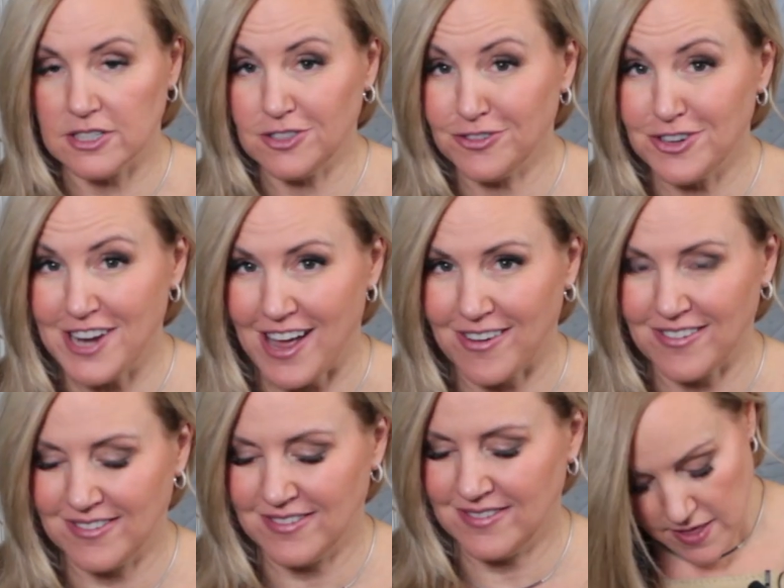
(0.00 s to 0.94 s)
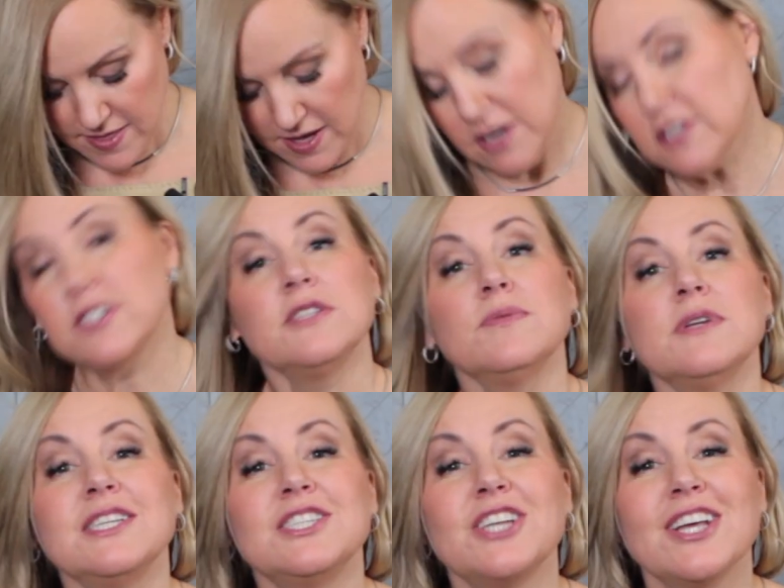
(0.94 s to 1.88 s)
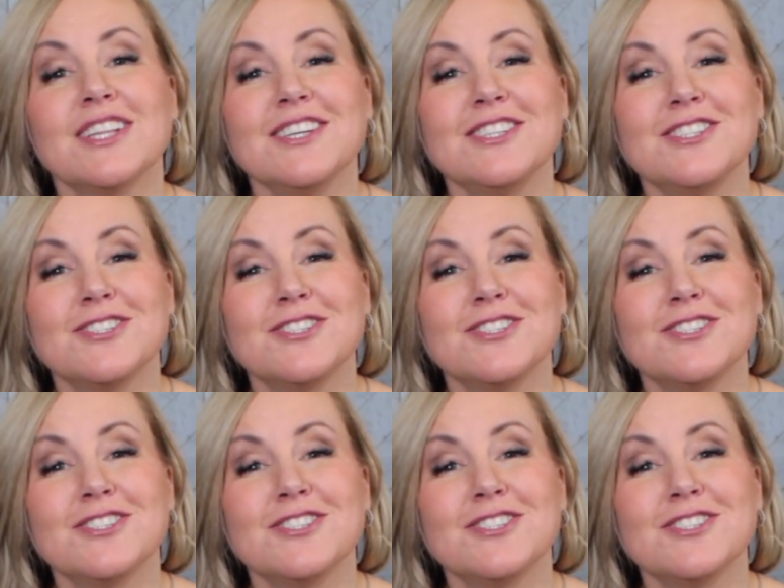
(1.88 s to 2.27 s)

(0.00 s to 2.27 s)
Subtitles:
just for now. And then you just wanna gently